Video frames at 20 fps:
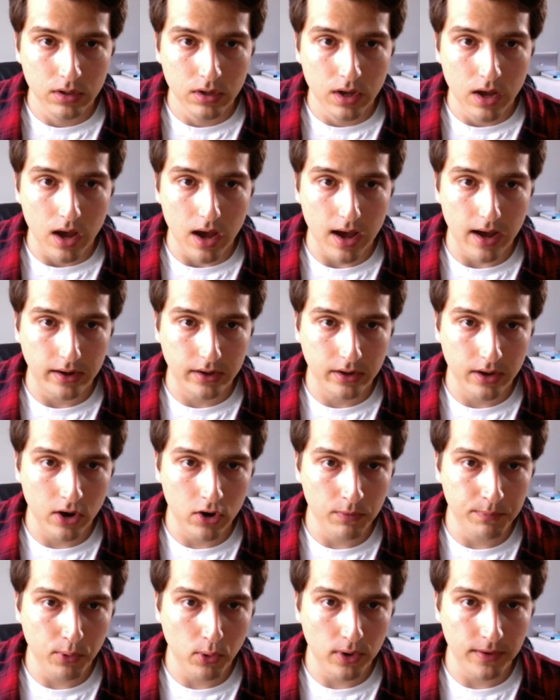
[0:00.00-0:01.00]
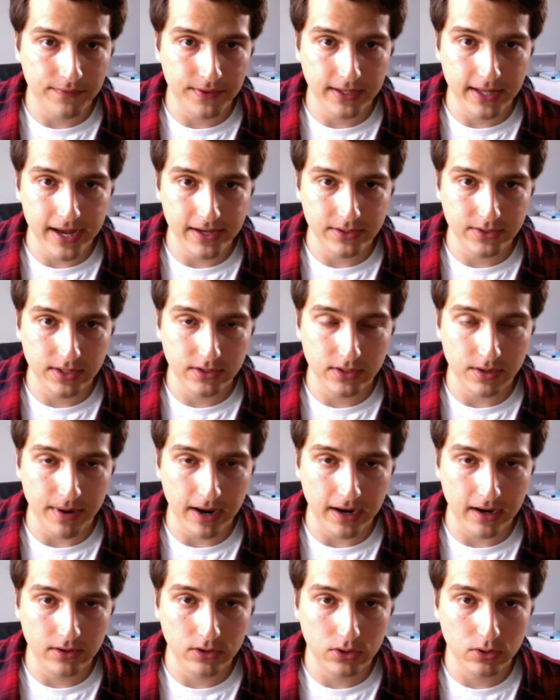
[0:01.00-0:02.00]
Uh, Code Boy of the Day says, Am I
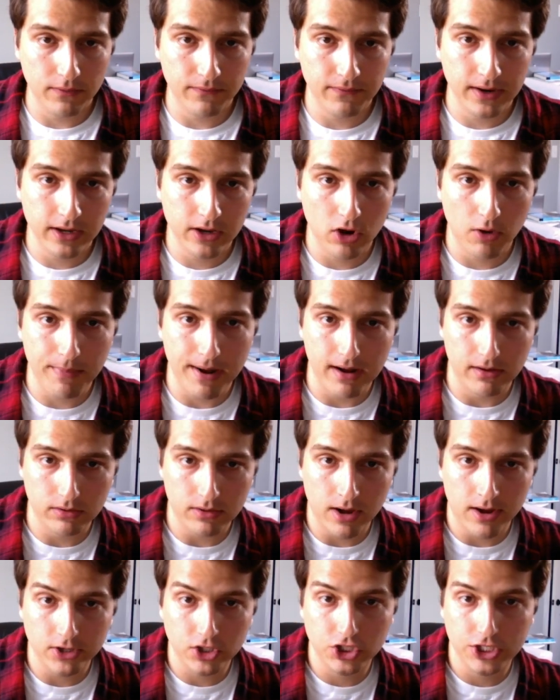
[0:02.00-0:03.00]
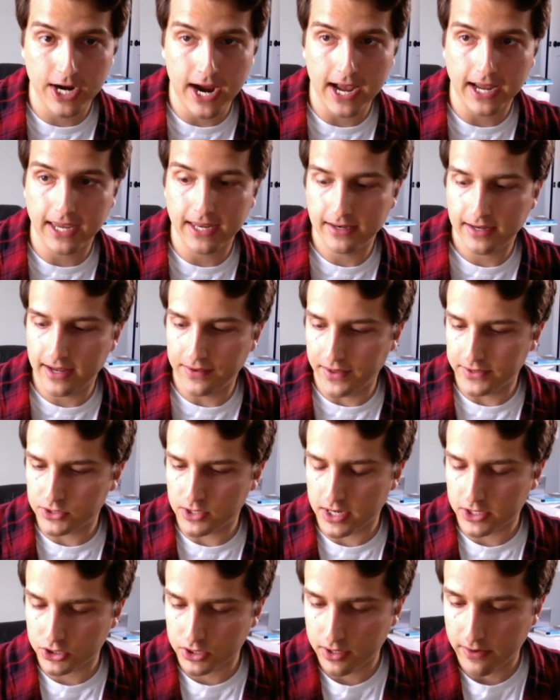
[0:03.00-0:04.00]
going to do a video about launch jacking? Yeah, that's
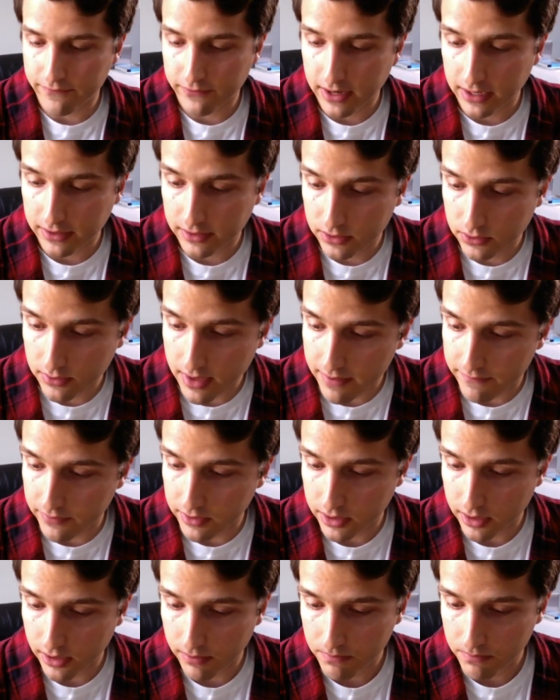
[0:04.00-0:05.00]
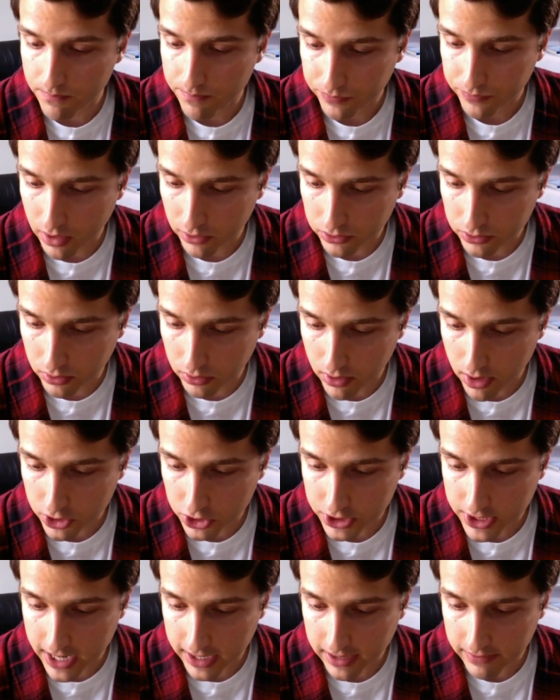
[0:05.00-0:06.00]
actually, I forgot to do that video. I'll do a launch
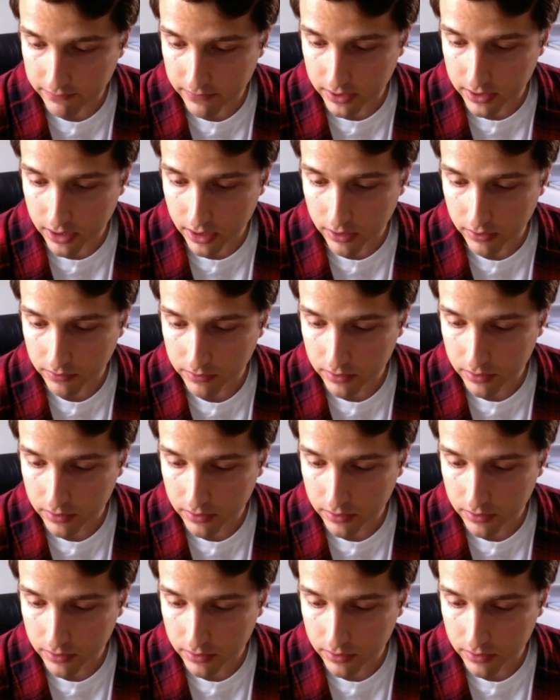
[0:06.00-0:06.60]
jacking video.